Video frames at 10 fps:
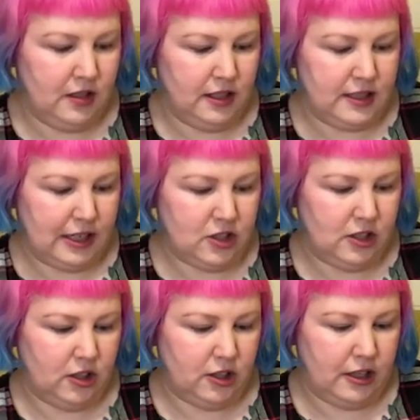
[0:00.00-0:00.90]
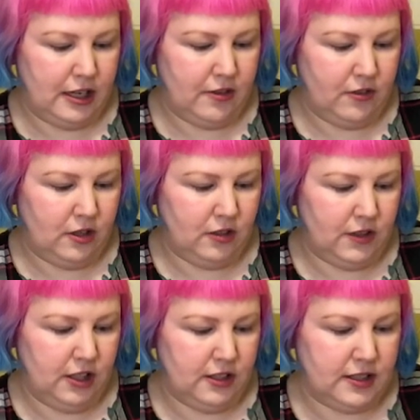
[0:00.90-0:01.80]
it's actually got a thing over
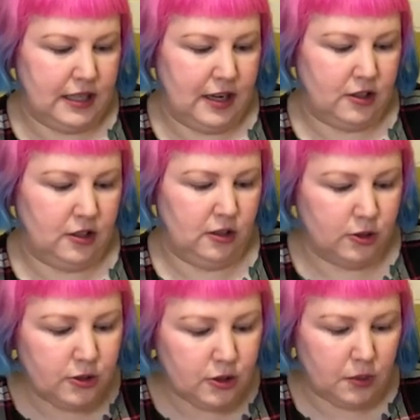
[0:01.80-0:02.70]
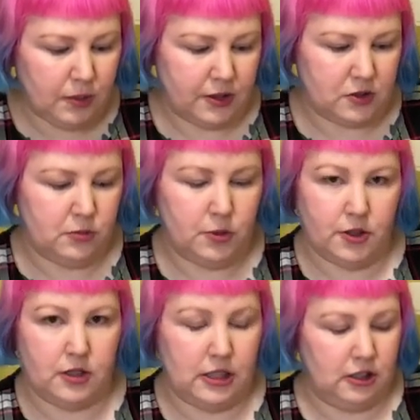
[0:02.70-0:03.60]
here. It says how to glue your puzzle,
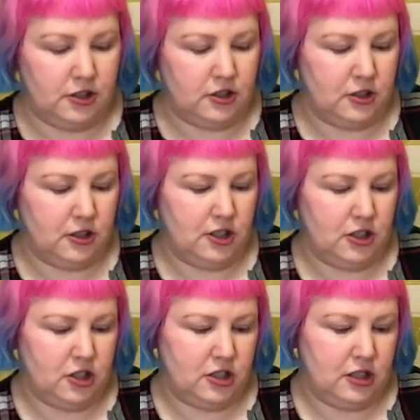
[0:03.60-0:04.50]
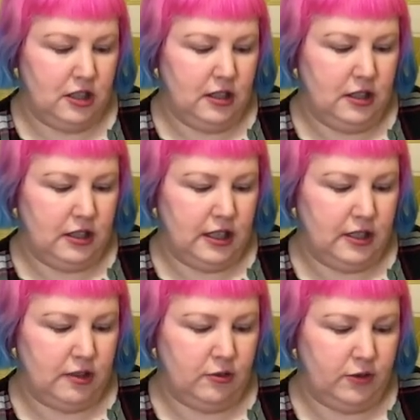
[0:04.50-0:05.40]
both in English and Turkish.
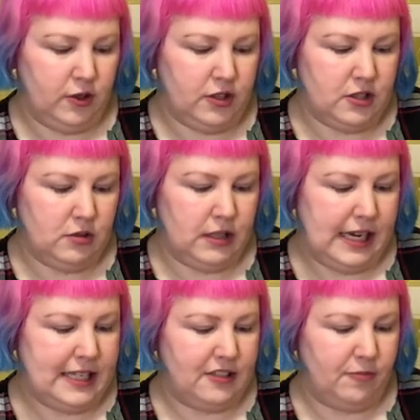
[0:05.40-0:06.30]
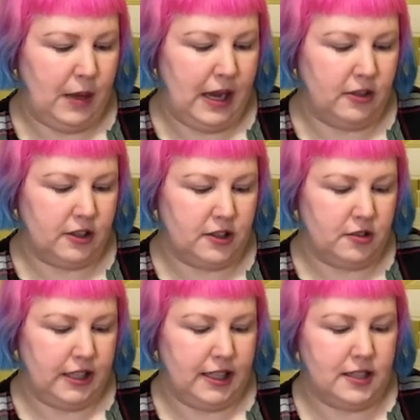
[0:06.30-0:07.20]
And it refers to adhesive powder.
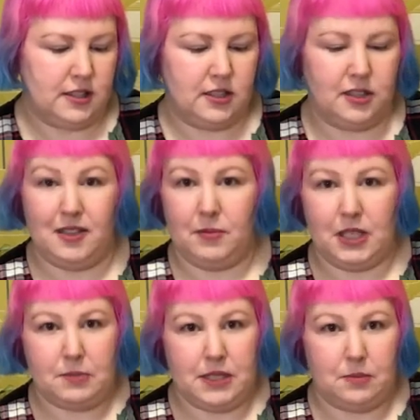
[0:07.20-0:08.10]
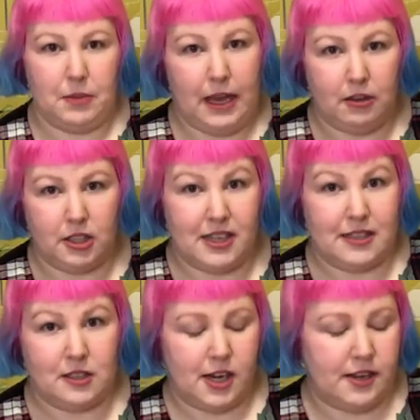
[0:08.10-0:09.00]
So I guess there must be some powder
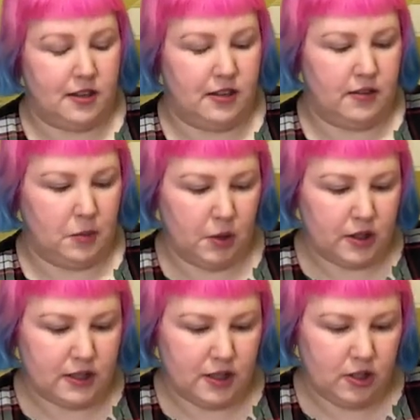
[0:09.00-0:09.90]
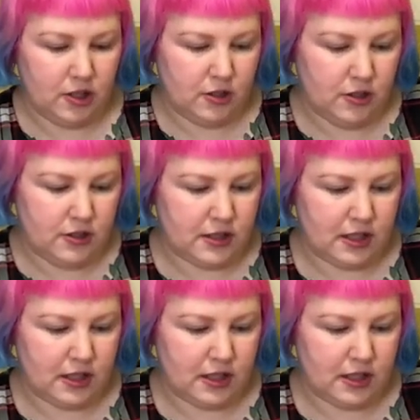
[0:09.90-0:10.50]
inside the box that you can use